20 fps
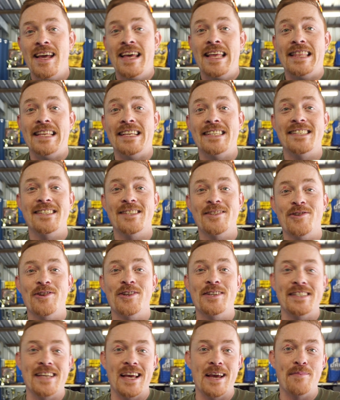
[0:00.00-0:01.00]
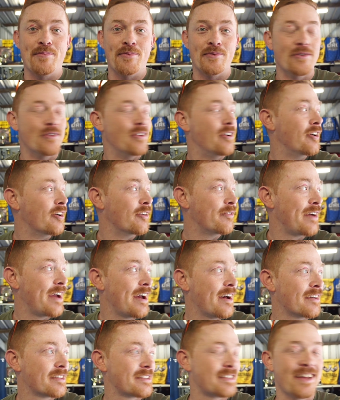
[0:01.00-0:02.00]
this is a good example of
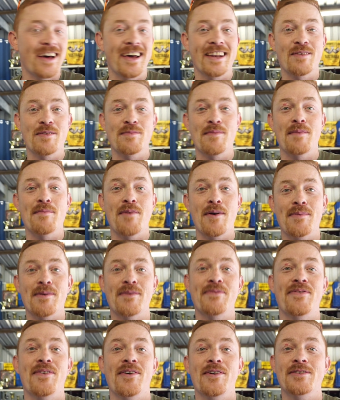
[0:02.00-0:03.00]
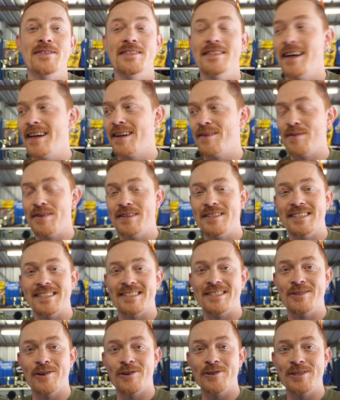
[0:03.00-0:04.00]
how starting with my mobile phone, starting with
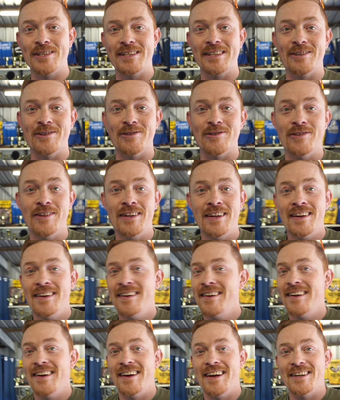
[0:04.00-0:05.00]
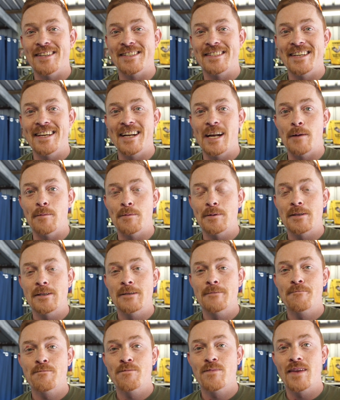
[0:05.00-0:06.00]
just dodgy little
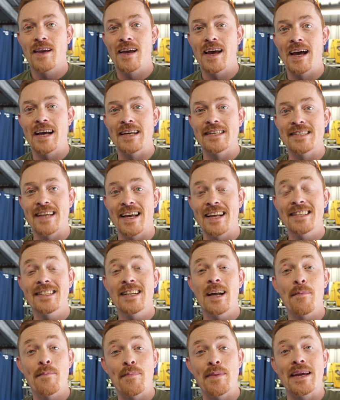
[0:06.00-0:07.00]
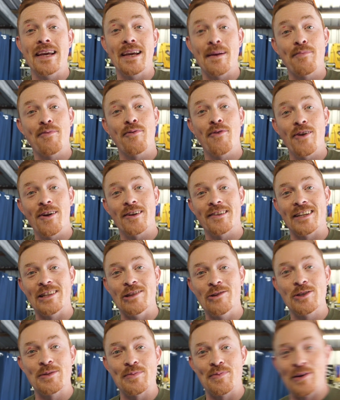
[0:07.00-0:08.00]
setups, has ended up being a product that
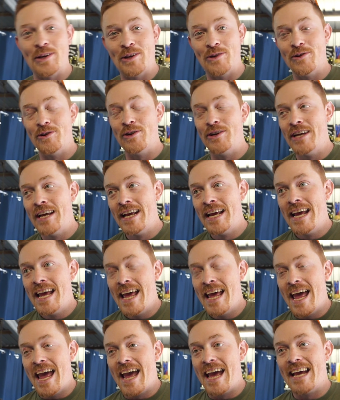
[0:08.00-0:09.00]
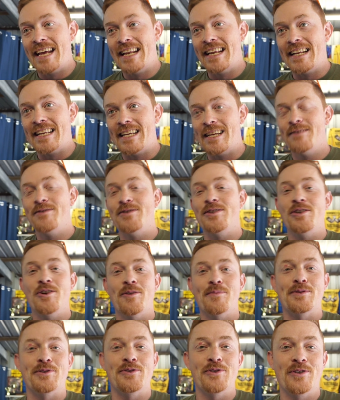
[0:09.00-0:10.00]
looks pretty good, and it gives you the
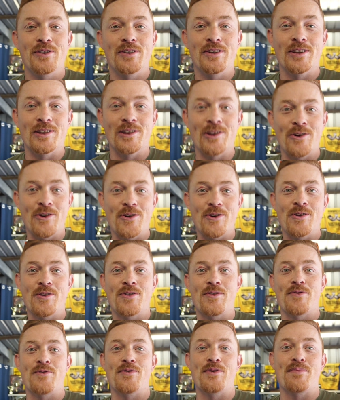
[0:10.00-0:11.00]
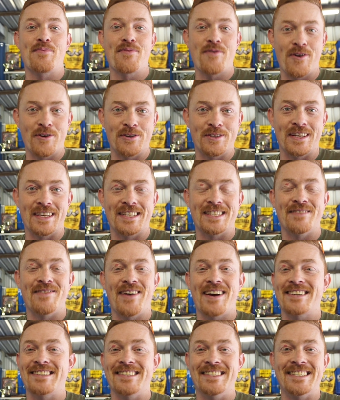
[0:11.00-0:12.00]
opportunity to learn through the process of
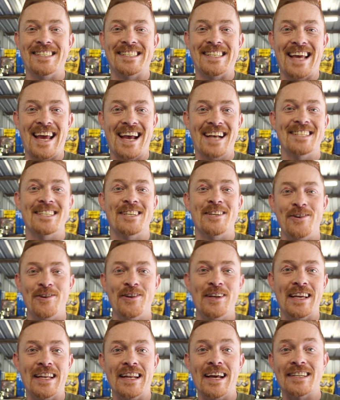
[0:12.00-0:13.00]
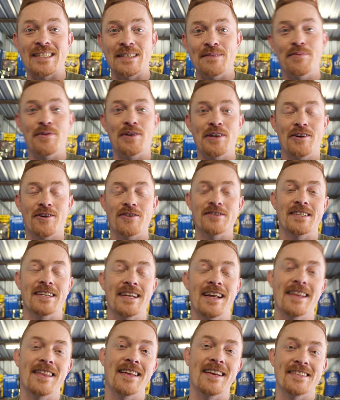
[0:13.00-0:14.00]
actually just executing and actually putting
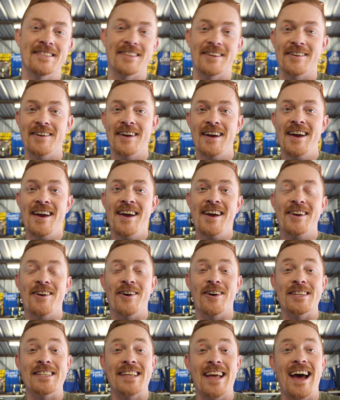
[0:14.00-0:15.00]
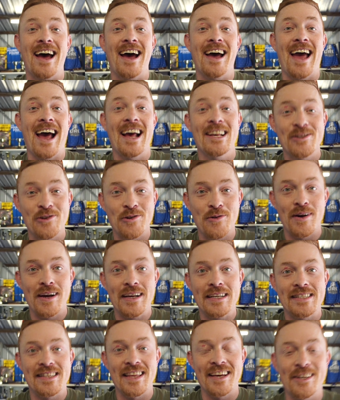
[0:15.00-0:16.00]
content out there. So guys, as
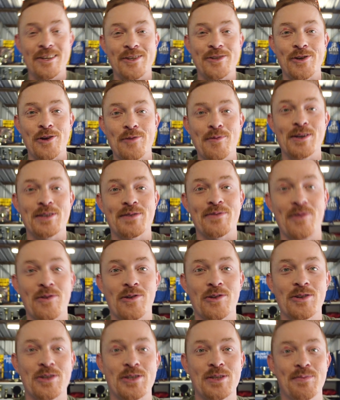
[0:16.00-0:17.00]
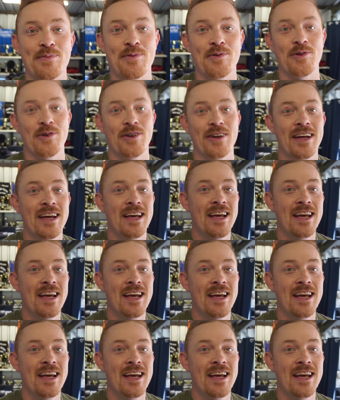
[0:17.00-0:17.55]
always, thank you so much for all the support,